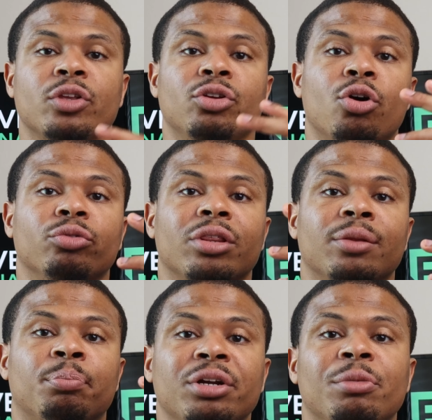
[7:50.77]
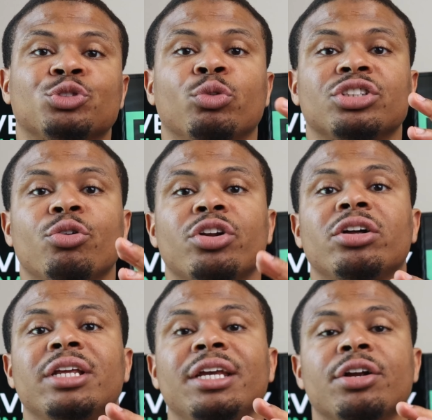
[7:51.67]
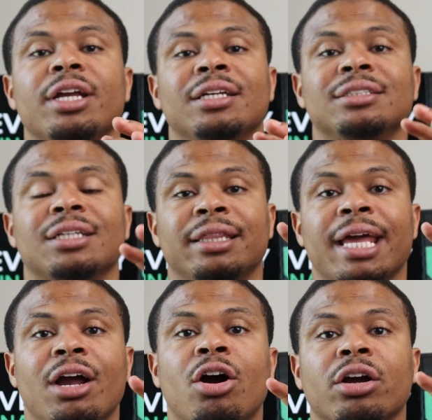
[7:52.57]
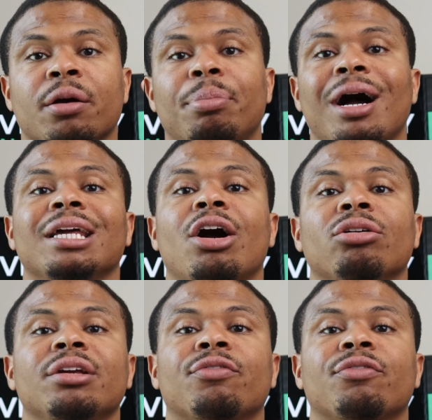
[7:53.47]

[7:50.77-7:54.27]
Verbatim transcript: You know, pretty much what's going on here is they are compiling all the